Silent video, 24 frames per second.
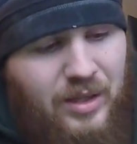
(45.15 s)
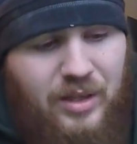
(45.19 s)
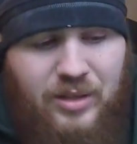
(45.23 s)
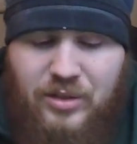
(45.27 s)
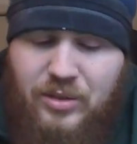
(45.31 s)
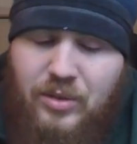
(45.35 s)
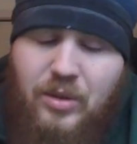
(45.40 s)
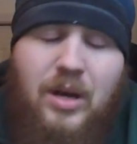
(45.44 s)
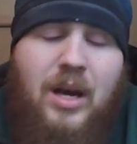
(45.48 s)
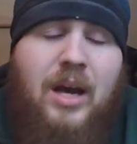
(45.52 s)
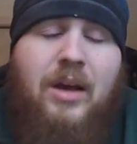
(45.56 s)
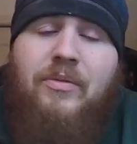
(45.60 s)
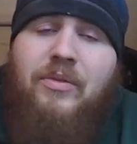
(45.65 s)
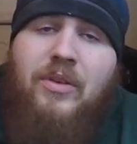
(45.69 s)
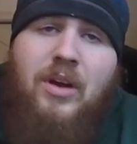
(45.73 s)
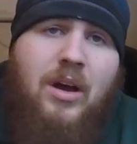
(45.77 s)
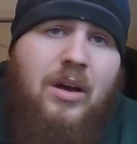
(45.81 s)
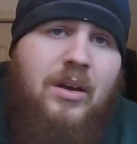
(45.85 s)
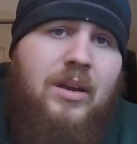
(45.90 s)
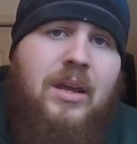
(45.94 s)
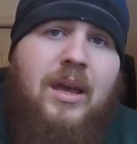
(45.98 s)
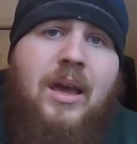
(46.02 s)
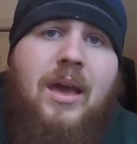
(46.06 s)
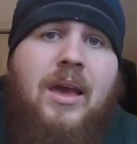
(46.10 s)
so I've
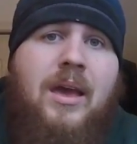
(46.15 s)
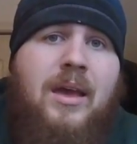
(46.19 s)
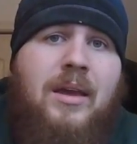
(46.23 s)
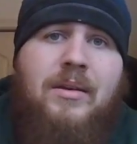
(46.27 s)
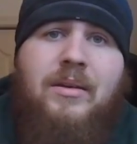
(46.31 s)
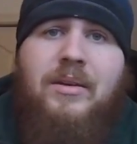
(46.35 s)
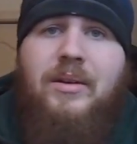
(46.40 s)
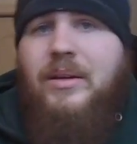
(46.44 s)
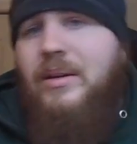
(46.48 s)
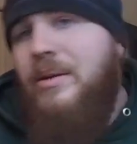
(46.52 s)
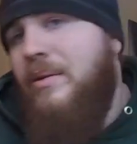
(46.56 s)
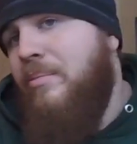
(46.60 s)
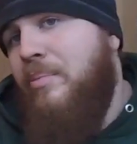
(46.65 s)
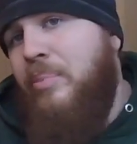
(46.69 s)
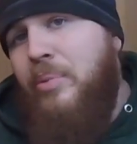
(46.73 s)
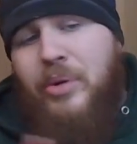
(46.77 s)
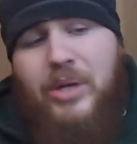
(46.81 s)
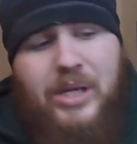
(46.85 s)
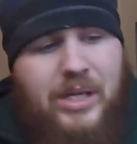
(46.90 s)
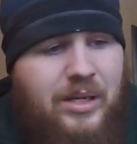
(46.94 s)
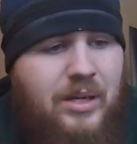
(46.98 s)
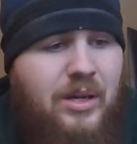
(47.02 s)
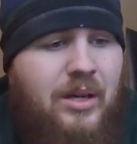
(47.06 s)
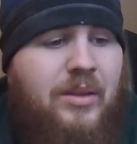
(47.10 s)
gone ahead and
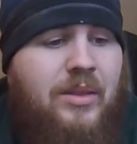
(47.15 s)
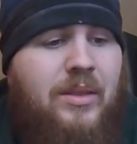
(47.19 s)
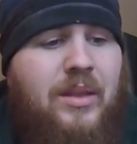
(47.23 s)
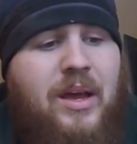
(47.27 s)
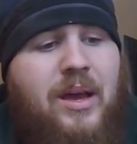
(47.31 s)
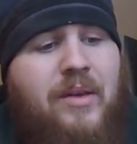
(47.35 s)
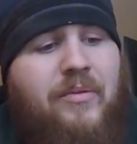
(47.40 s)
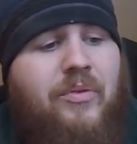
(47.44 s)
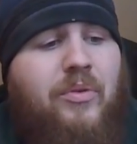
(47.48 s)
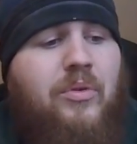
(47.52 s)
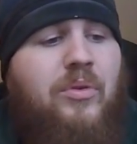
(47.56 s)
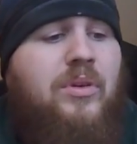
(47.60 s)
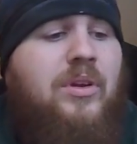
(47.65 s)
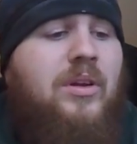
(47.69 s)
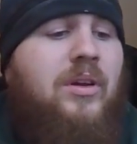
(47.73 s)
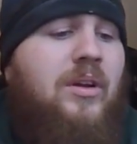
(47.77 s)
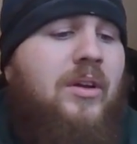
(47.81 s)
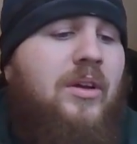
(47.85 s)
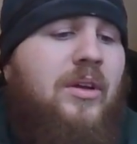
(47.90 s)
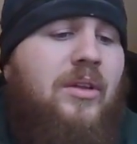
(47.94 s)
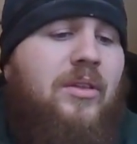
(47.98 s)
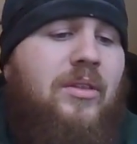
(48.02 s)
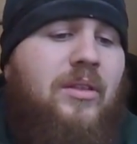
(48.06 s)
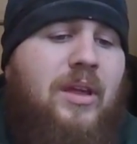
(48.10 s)
pre-done that for you.
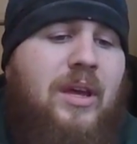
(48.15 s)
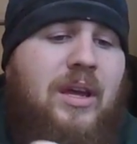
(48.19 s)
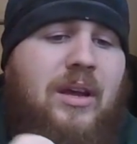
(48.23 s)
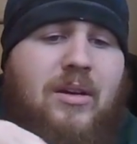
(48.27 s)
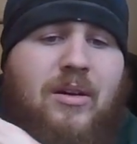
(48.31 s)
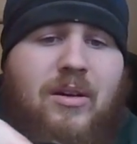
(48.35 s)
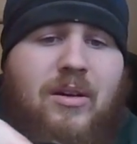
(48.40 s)
They